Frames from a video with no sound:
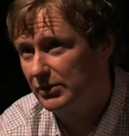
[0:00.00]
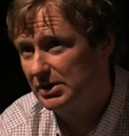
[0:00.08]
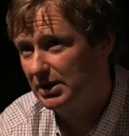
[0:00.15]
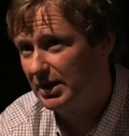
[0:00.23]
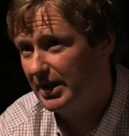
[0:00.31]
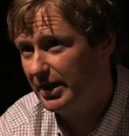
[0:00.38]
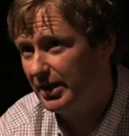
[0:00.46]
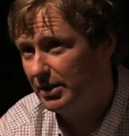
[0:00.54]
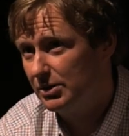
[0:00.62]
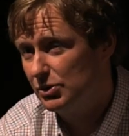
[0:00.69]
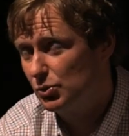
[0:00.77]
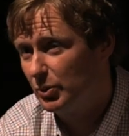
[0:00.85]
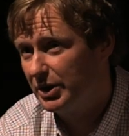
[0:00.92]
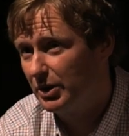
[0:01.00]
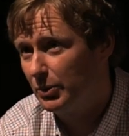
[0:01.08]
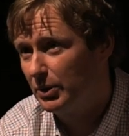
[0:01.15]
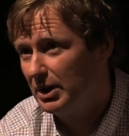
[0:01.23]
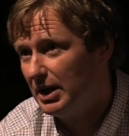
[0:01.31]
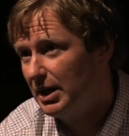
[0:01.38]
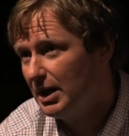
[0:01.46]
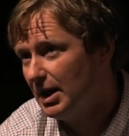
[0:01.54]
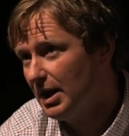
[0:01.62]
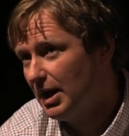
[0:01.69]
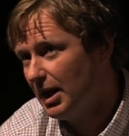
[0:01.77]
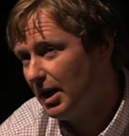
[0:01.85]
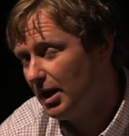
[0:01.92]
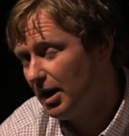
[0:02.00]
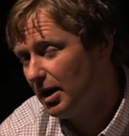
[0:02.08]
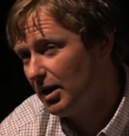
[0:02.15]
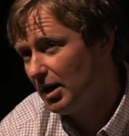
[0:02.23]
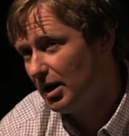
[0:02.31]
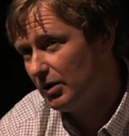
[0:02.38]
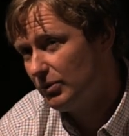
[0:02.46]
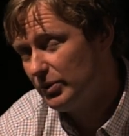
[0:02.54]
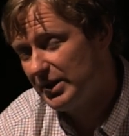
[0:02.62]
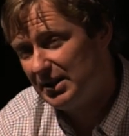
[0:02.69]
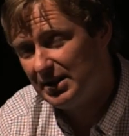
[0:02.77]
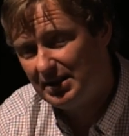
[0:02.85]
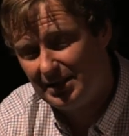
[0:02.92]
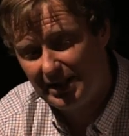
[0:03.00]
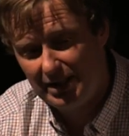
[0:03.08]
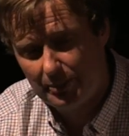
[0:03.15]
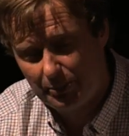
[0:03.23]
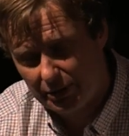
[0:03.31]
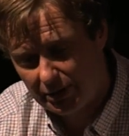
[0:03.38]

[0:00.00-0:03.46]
obviously Ian's Widow. Uh, a really deep,